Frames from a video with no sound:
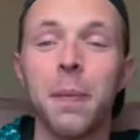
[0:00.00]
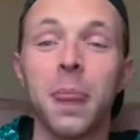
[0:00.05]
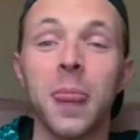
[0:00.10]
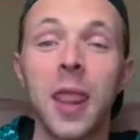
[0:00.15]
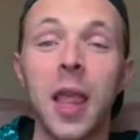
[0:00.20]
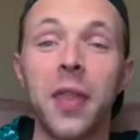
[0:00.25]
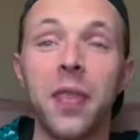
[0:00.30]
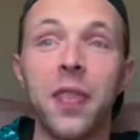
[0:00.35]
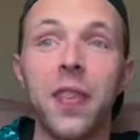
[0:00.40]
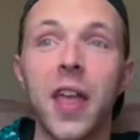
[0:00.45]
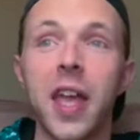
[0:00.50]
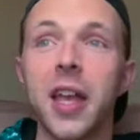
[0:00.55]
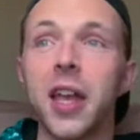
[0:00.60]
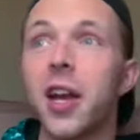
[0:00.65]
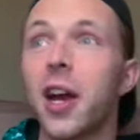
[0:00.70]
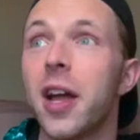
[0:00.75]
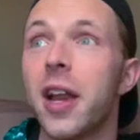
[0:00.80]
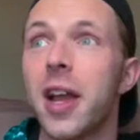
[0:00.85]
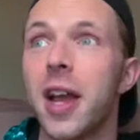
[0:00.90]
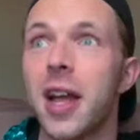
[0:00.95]
And thank
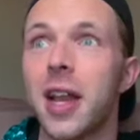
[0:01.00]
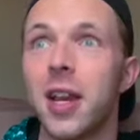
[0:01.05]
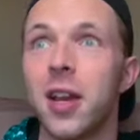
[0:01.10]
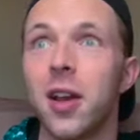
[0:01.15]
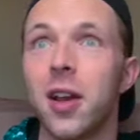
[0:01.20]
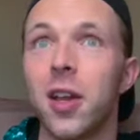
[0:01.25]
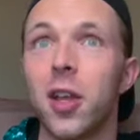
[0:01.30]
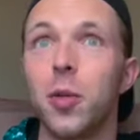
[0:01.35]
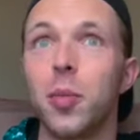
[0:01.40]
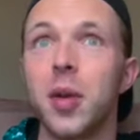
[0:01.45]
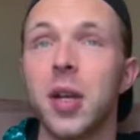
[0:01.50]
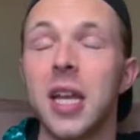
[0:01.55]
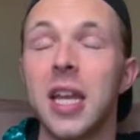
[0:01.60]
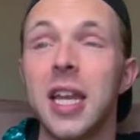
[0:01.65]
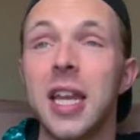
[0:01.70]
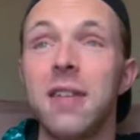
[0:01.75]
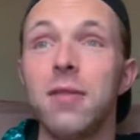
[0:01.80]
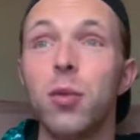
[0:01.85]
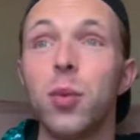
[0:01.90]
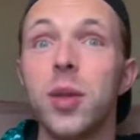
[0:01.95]
God I had an audiobook. And
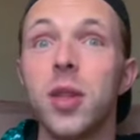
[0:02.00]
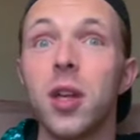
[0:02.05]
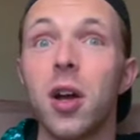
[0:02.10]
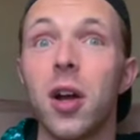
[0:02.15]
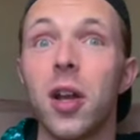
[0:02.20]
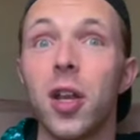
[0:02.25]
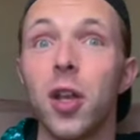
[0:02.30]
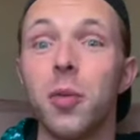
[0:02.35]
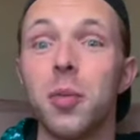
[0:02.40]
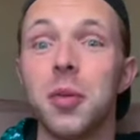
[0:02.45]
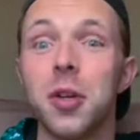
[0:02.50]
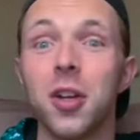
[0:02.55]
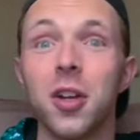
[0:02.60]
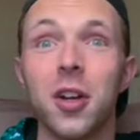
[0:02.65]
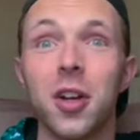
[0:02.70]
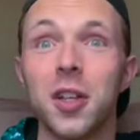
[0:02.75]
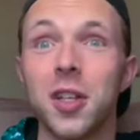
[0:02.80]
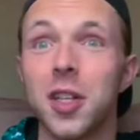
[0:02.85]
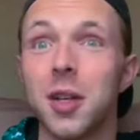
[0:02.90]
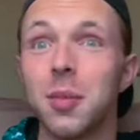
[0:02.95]
even with the audiobook
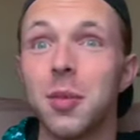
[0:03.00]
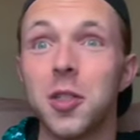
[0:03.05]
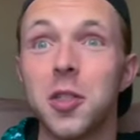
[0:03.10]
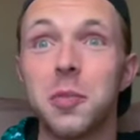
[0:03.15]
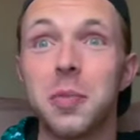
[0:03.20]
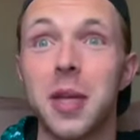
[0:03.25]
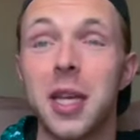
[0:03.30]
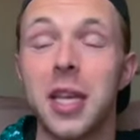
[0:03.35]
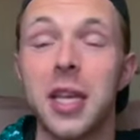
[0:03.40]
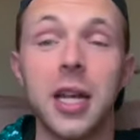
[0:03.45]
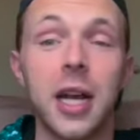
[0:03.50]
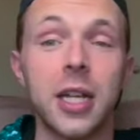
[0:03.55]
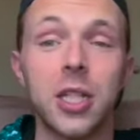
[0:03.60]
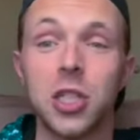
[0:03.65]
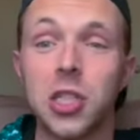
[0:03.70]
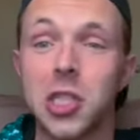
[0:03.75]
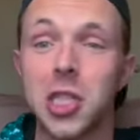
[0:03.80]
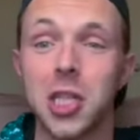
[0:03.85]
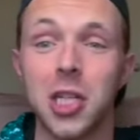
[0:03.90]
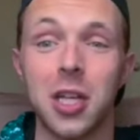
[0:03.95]
on double speed, I
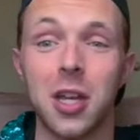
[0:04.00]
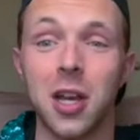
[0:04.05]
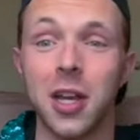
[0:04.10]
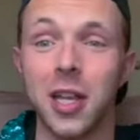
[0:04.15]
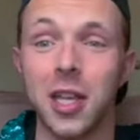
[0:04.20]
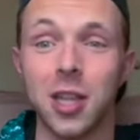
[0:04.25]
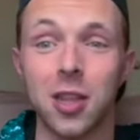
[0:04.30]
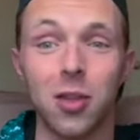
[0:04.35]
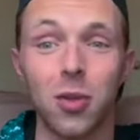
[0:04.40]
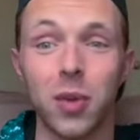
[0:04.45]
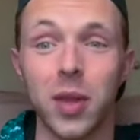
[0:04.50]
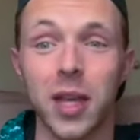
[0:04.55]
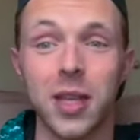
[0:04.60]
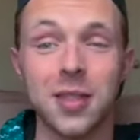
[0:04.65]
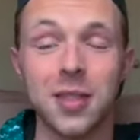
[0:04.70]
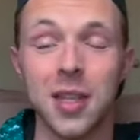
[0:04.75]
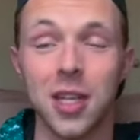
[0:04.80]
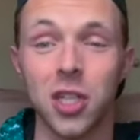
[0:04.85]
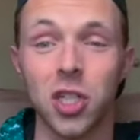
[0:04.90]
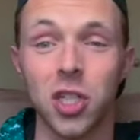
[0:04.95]
just could not get through that
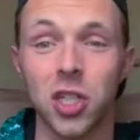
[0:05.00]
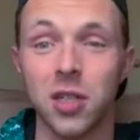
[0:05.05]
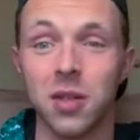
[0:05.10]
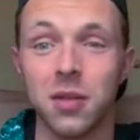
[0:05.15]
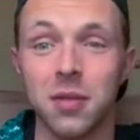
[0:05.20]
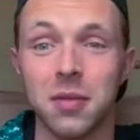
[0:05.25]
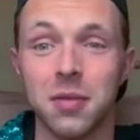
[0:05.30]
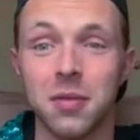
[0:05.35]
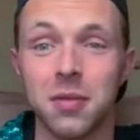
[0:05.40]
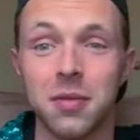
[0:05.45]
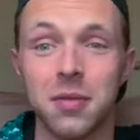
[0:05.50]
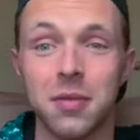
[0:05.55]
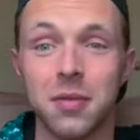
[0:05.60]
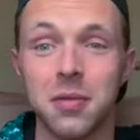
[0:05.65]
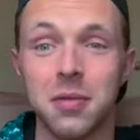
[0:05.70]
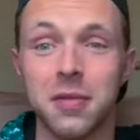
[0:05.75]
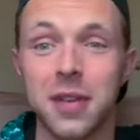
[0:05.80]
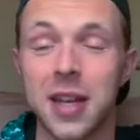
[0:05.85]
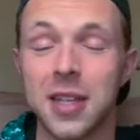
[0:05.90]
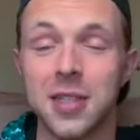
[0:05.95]
section
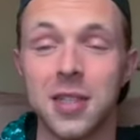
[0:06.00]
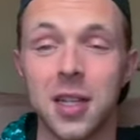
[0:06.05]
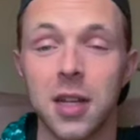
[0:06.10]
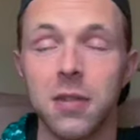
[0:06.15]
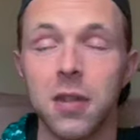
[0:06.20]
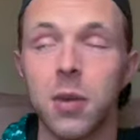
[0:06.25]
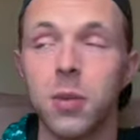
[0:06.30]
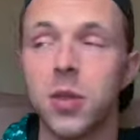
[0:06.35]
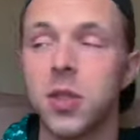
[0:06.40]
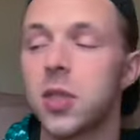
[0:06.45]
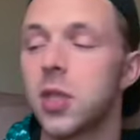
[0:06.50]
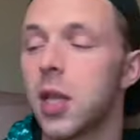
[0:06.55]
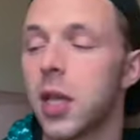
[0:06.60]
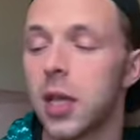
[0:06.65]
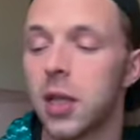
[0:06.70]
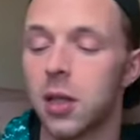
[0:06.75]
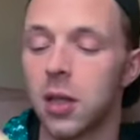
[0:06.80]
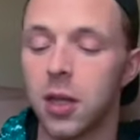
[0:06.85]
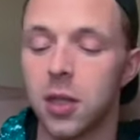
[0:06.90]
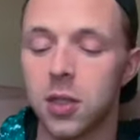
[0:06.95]
fast enough. It was like,
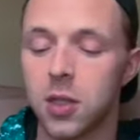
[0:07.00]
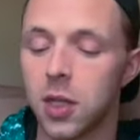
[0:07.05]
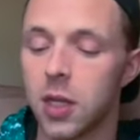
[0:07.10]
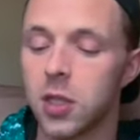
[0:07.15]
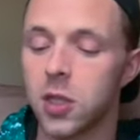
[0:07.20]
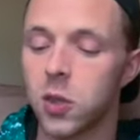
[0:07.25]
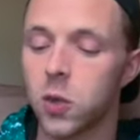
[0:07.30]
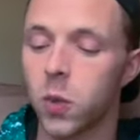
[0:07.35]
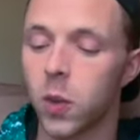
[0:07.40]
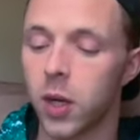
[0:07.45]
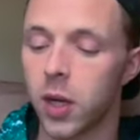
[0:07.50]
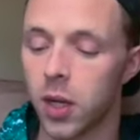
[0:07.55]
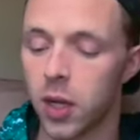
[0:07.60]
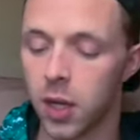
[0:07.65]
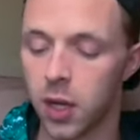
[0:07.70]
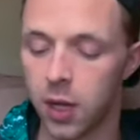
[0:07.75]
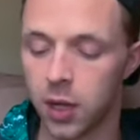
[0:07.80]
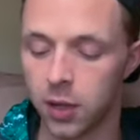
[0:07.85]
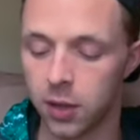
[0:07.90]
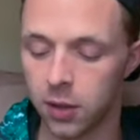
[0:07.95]
I swear to
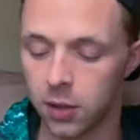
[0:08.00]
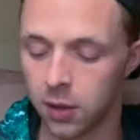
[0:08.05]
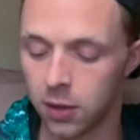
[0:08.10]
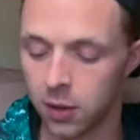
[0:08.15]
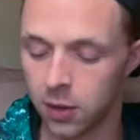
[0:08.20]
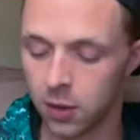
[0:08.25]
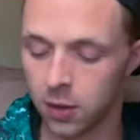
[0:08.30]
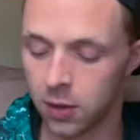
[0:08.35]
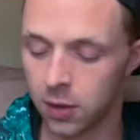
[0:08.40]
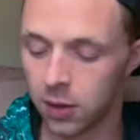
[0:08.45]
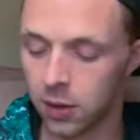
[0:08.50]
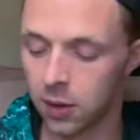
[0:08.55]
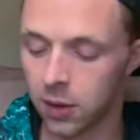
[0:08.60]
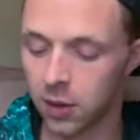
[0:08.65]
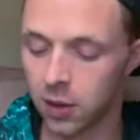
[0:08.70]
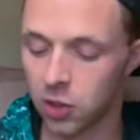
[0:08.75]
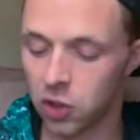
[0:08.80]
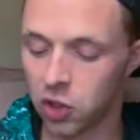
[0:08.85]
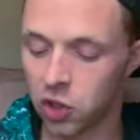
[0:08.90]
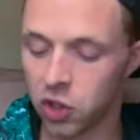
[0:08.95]
God,
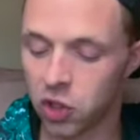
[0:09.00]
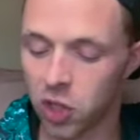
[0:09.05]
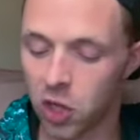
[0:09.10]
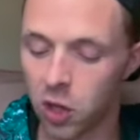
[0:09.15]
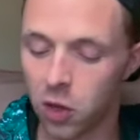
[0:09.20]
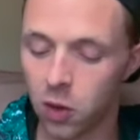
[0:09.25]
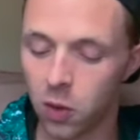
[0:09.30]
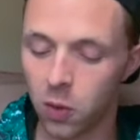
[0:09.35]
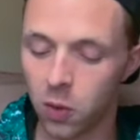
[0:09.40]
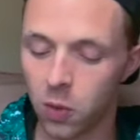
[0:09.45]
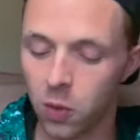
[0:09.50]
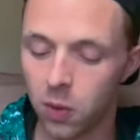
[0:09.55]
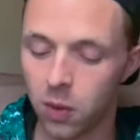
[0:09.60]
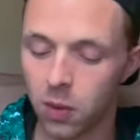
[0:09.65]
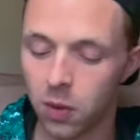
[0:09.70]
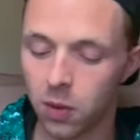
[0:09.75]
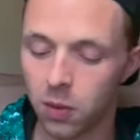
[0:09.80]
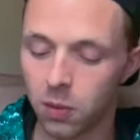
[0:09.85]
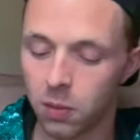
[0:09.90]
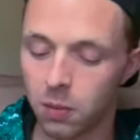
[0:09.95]
so
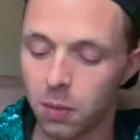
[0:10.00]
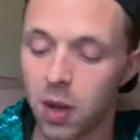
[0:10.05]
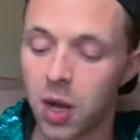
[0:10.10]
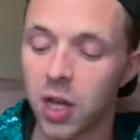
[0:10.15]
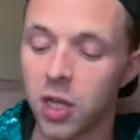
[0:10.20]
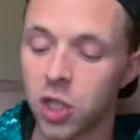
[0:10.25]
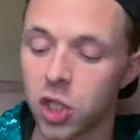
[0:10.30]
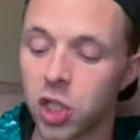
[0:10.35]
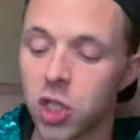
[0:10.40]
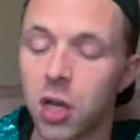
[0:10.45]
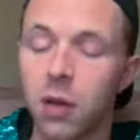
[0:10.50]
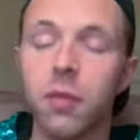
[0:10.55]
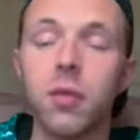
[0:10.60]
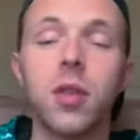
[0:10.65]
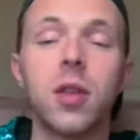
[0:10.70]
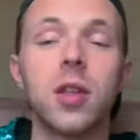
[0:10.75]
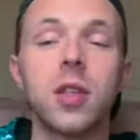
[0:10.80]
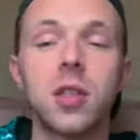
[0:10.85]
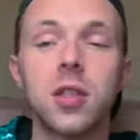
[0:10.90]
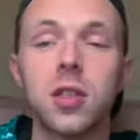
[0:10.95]
much of
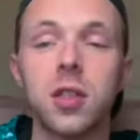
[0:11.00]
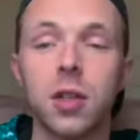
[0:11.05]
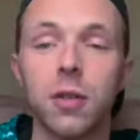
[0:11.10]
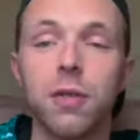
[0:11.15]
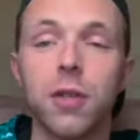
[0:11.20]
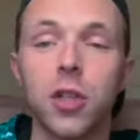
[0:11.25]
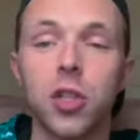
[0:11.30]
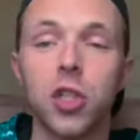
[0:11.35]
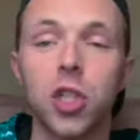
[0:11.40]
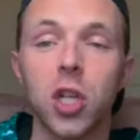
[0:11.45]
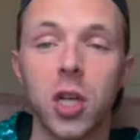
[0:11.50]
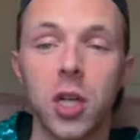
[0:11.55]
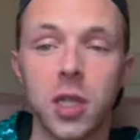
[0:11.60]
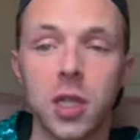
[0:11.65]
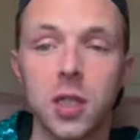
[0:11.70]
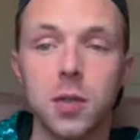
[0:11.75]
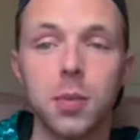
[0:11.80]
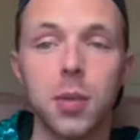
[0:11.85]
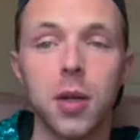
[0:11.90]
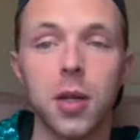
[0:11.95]
this, the first chunk of this
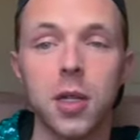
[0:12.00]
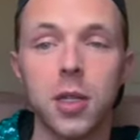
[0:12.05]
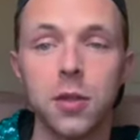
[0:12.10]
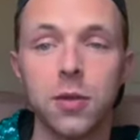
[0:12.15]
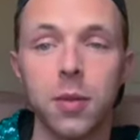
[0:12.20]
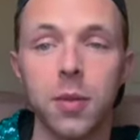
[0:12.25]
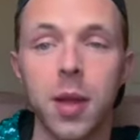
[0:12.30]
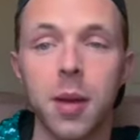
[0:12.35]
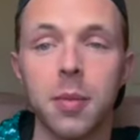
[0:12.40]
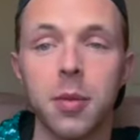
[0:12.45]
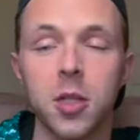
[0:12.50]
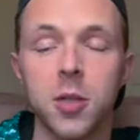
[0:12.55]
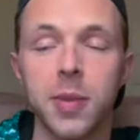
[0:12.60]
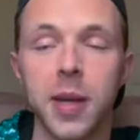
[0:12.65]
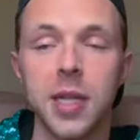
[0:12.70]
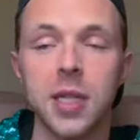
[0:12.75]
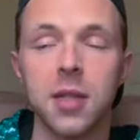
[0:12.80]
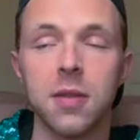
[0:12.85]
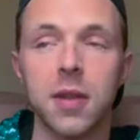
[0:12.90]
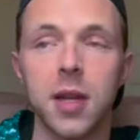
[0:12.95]
book is from that
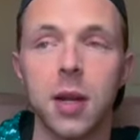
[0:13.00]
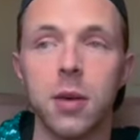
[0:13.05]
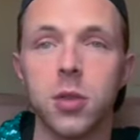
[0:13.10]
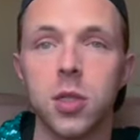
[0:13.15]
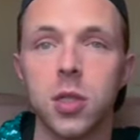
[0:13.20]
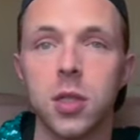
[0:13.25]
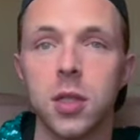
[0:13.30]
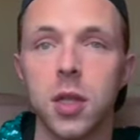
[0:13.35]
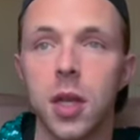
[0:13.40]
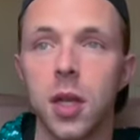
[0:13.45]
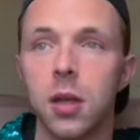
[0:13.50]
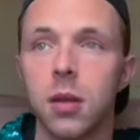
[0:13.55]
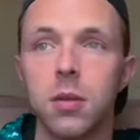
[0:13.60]
perspective. And I was just like,